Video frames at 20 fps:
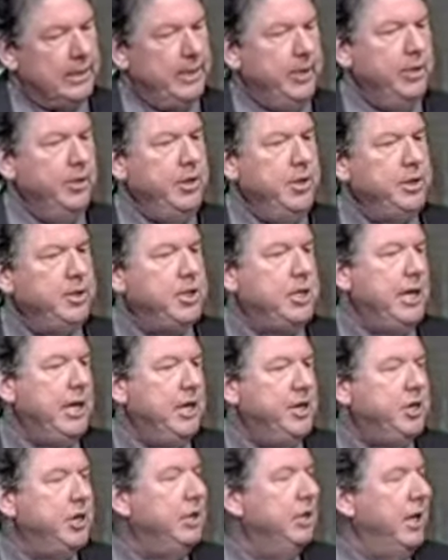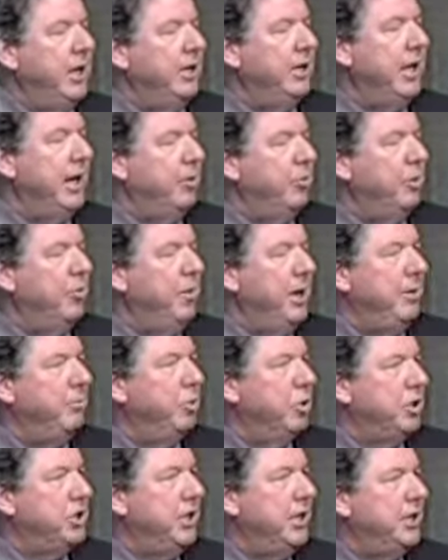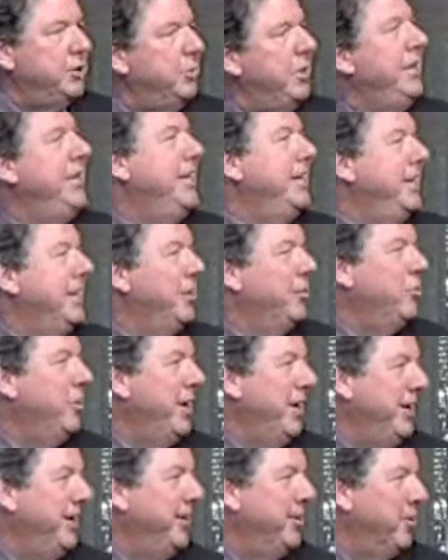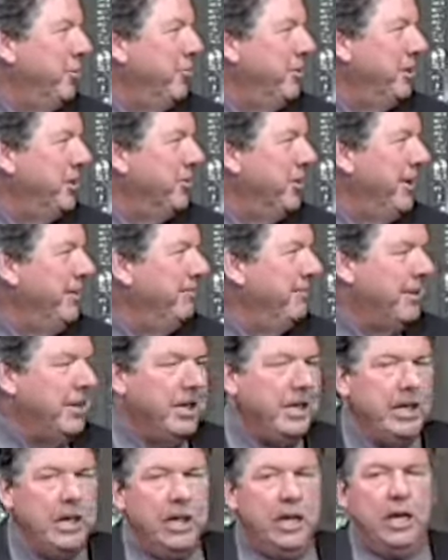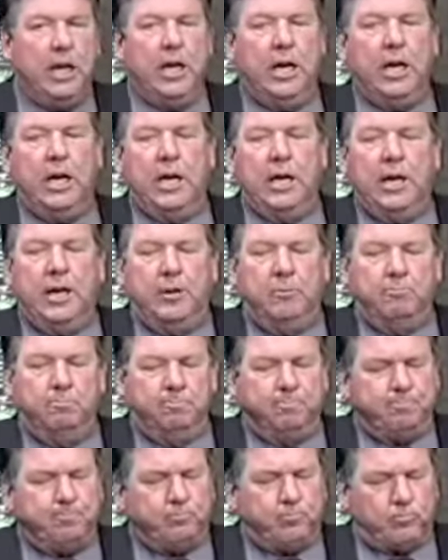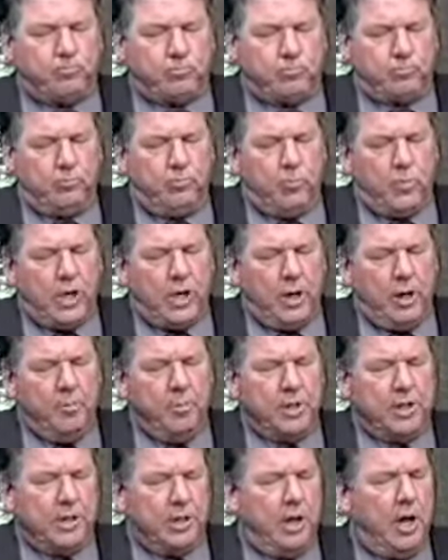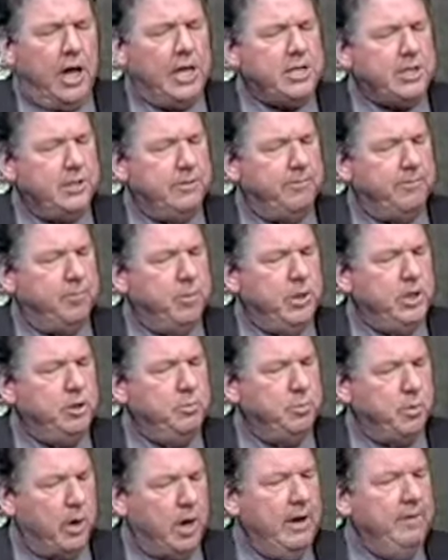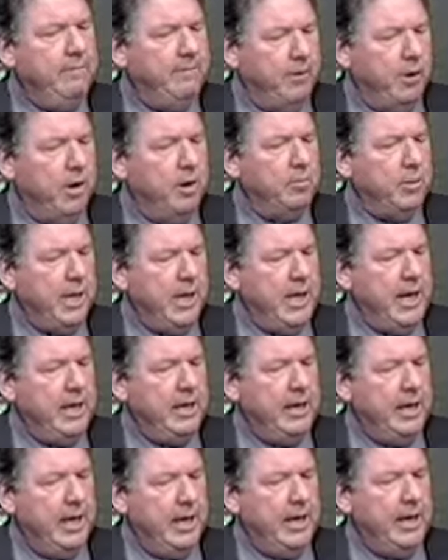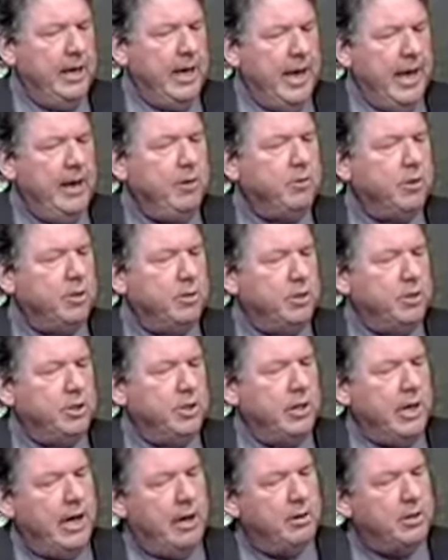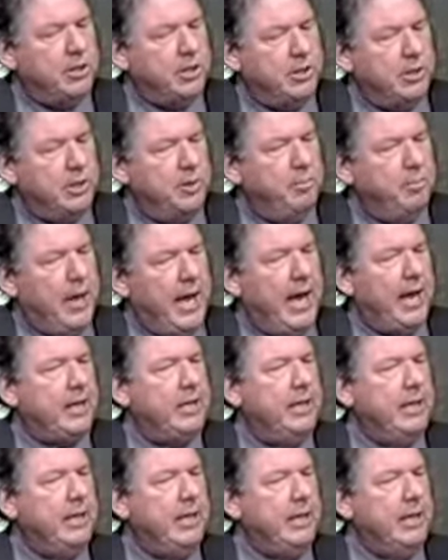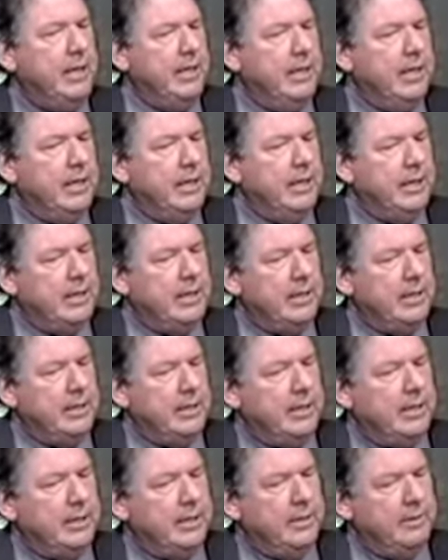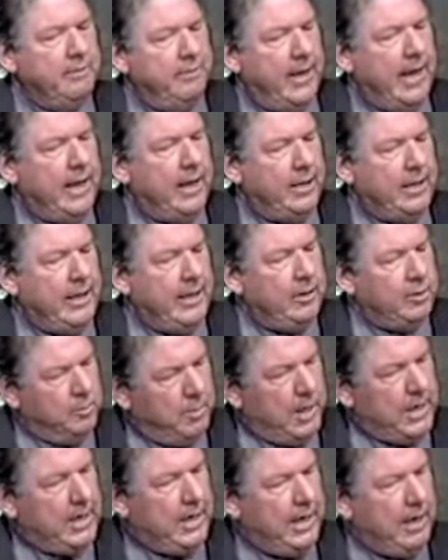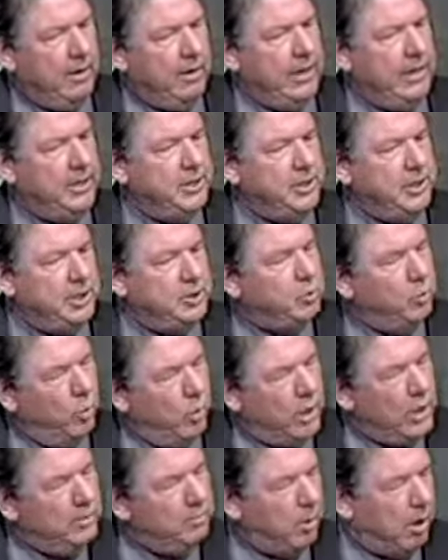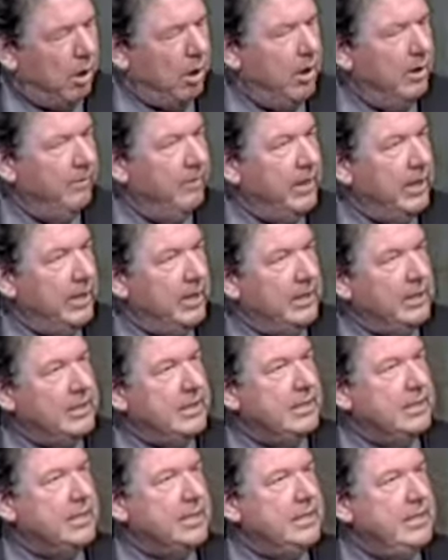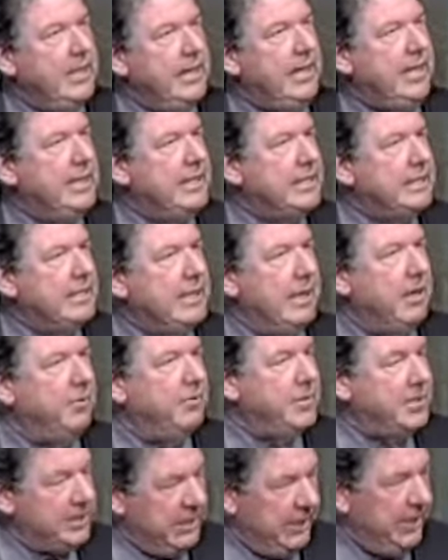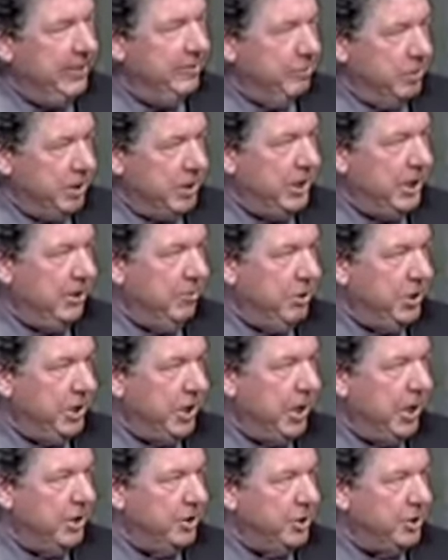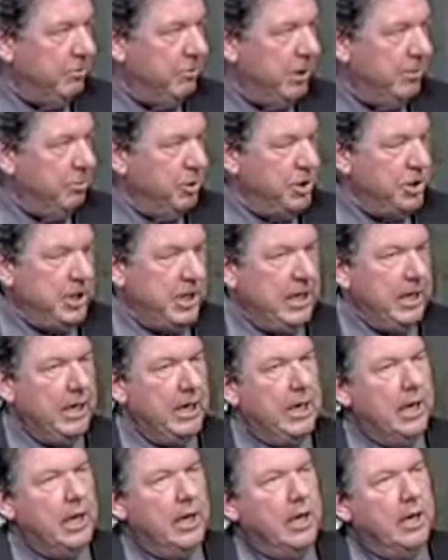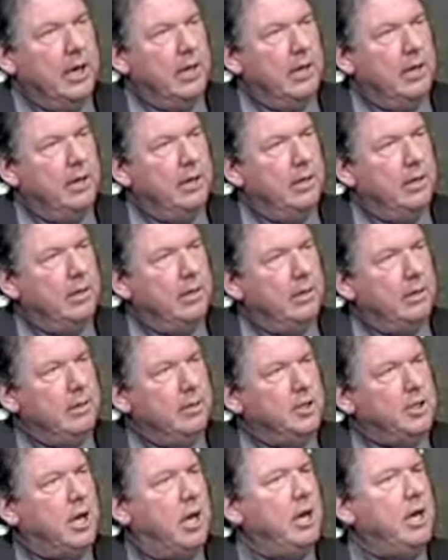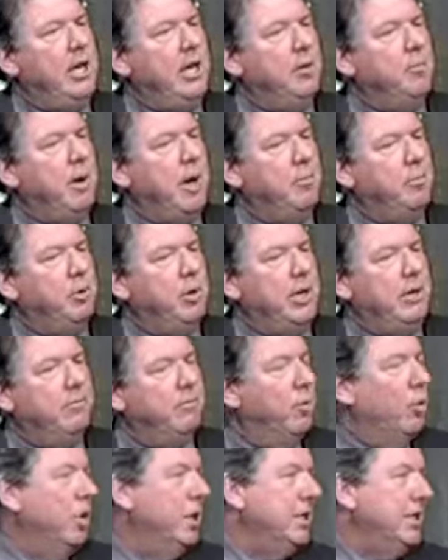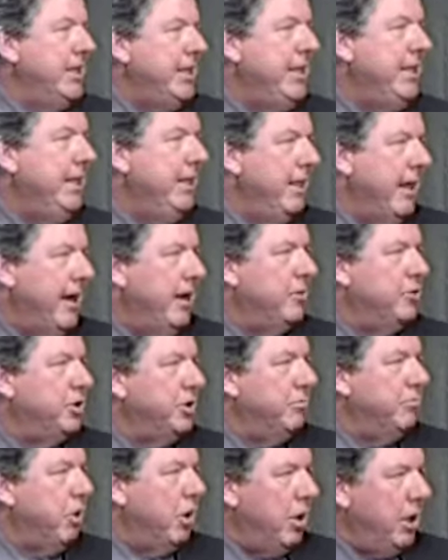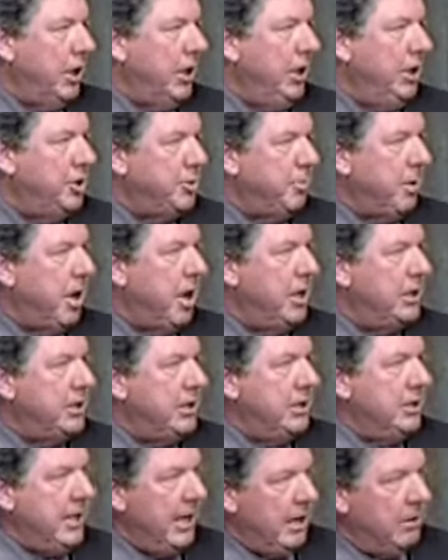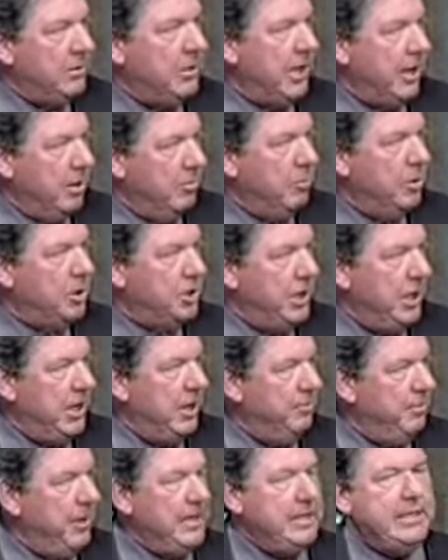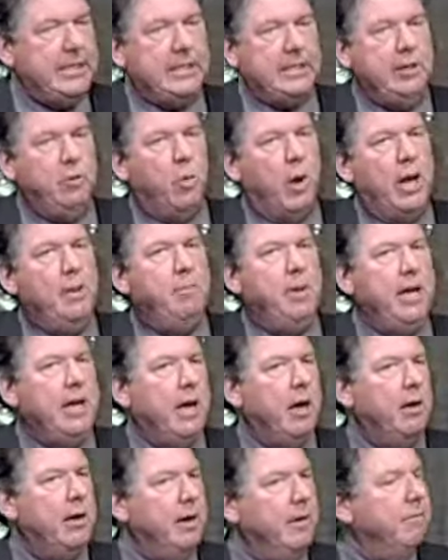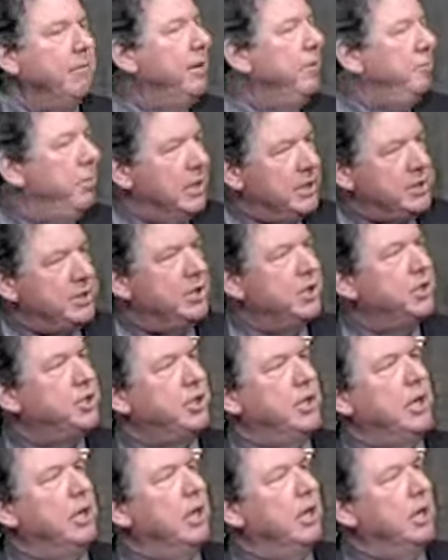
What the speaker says: Union Station. That would make more sense. We need to get a way to get over the grapevine. But the loss to prime farmland and agriculture and how it's going to impact the valley or my county is just one part of it. The city itself, the city of Merced, which I also represent, they're talking about putting 14,000 parking spots in downtown Merced, basically wiping out every business